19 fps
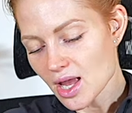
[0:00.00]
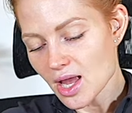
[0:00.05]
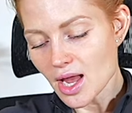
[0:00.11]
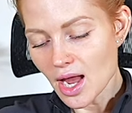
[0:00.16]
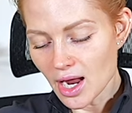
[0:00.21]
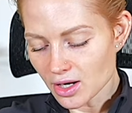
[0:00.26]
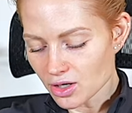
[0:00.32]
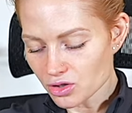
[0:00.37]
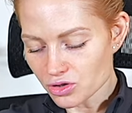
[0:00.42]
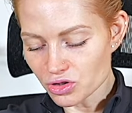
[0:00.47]

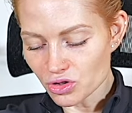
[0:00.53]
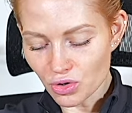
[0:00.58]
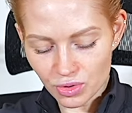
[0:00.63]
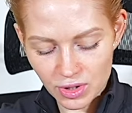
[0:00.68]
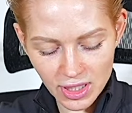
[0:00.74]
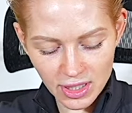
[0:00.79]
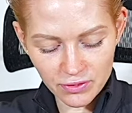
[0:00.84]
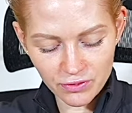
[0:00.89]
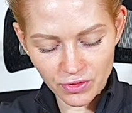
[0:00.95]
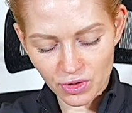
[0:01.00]
And there's no
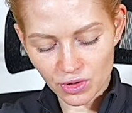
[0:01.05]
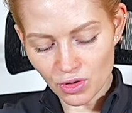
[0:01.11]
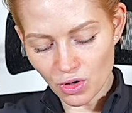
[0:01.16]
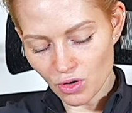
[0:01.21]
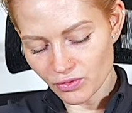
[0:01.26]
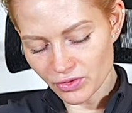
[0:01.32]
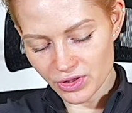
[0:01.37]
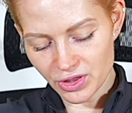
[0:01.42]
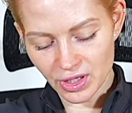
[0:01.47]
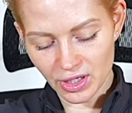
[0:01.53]
need for you to
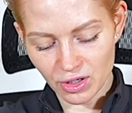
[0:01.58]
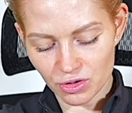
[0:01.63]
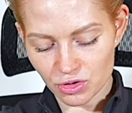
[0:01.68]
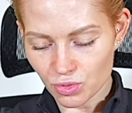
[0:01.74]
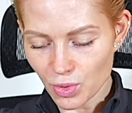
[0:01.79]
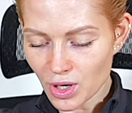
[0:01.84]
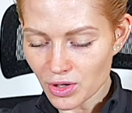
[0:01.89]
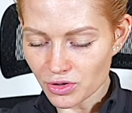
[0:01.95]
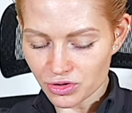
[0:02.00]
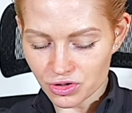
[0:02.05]
overthink or
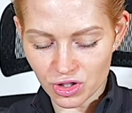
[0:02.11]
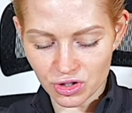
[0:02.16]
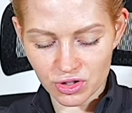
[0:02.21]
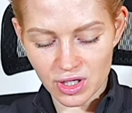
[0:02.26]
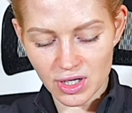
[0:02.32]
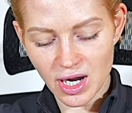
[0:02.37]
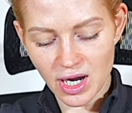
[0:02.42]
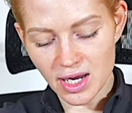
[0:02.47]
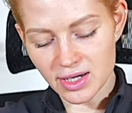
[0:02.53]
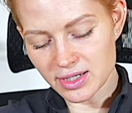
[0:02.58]
dwell. There's just
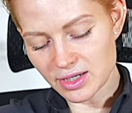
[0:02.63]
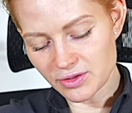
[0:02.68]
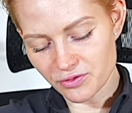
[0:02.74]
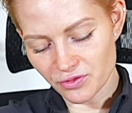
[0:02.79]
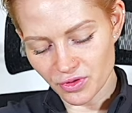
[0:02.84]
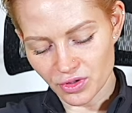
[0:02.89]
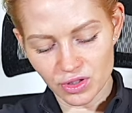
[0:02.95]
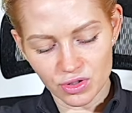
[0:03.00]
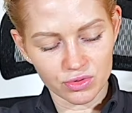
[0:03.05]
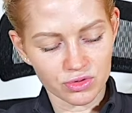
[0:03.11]
a, a need for
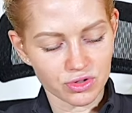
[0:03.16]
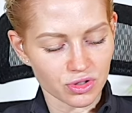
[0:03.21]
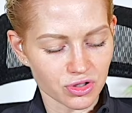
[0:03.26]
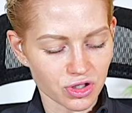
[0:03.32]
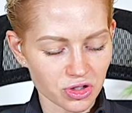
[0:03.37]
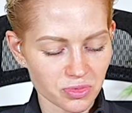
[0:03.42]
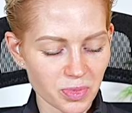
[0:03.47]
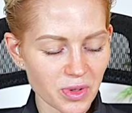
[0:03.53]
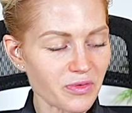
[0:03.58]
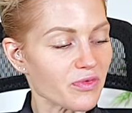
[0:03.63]
you to
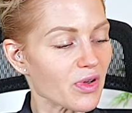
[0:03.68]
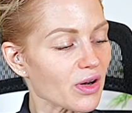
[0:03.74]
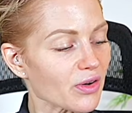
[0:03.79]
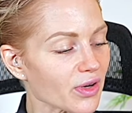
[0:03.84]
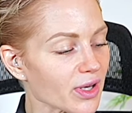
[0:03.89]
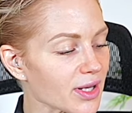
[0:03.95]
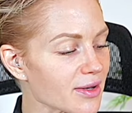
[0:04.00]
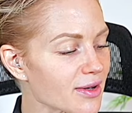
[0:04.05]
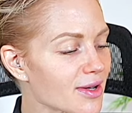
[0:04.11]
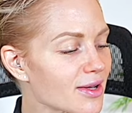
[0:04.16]
just be very
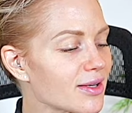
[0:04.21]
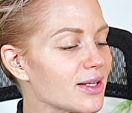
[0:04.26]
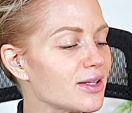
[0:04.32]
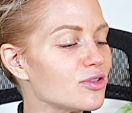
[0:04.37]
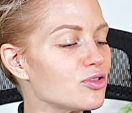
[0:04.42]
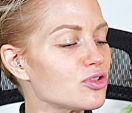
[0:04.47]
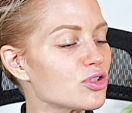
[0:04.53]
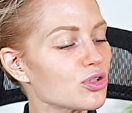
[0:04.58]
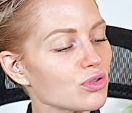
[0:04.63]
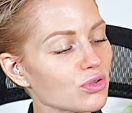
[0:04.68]
in
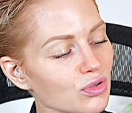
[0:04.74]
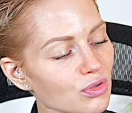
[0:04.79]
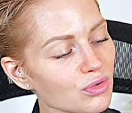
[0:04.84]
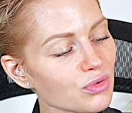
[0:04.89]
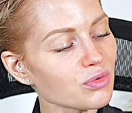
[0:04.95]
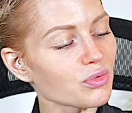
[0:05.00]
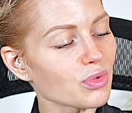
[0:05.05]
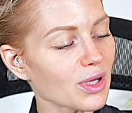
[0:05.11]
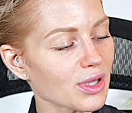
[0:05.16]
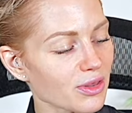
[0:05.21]

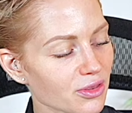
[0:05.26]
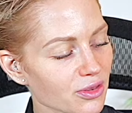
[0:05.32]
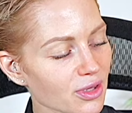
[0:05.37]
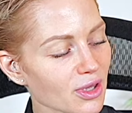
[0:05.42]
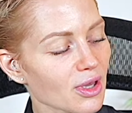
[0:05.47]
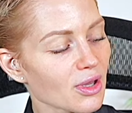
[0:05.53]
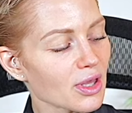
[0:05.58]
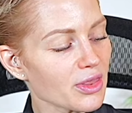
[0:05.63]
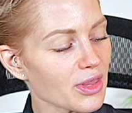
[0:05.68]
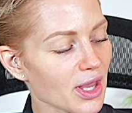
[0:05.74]
tune with
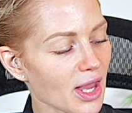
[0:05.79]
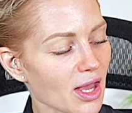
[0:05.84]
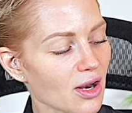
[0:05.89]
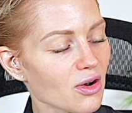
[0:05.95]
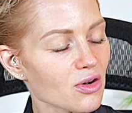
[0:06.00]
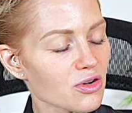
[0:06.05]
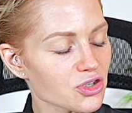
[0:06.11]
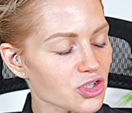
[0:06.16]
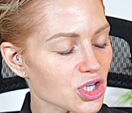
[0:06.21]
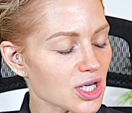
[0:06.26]
the
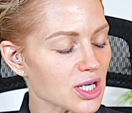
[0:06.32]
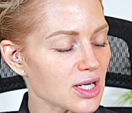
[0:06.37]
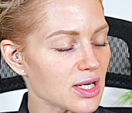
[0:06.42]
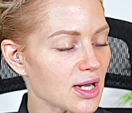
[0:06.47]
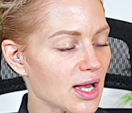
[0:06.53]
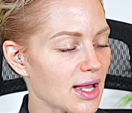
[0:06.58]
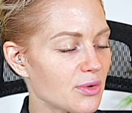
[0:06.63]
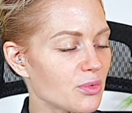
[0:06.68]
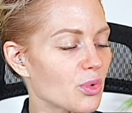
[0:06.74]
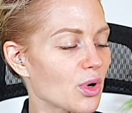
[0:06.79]
energy
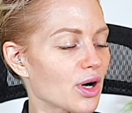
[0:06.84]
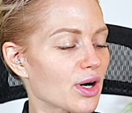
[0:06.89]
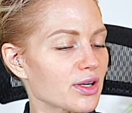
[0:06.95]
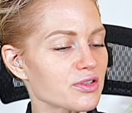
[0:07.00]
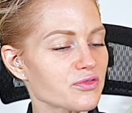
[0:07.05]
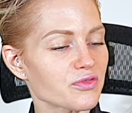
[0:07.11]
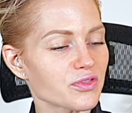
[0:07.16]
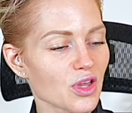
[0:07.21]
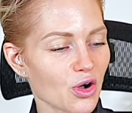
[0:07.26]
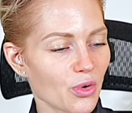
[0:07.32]
and where it's
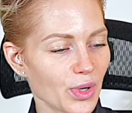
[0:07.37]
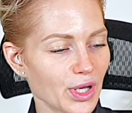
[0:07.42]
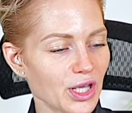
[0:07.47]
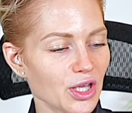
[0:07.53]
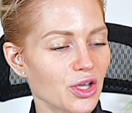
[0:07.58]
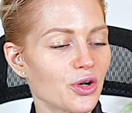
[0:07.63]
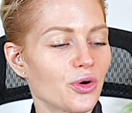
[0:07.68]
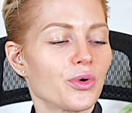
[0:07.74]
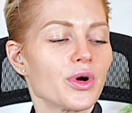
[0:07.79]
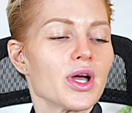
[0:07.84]
flowing
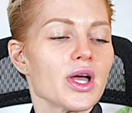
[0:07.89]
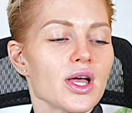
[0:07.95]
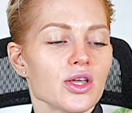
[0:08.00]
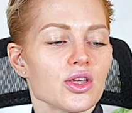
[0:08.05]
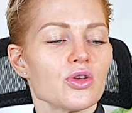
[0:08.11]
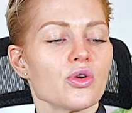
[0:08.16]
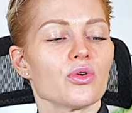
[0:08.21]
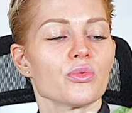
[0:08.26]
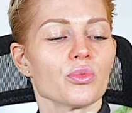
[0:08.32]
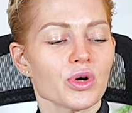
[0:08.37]
you.
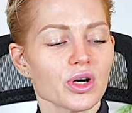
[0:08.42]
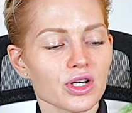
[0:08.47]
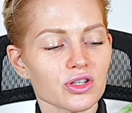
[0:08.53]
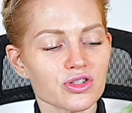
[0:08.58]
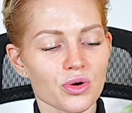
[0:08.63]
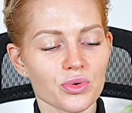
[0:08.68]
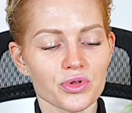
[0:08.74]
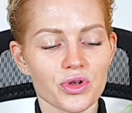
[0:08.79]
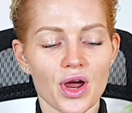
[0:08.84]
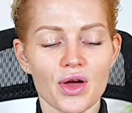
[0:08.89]
You're, we're going to
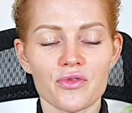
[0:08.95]
start with your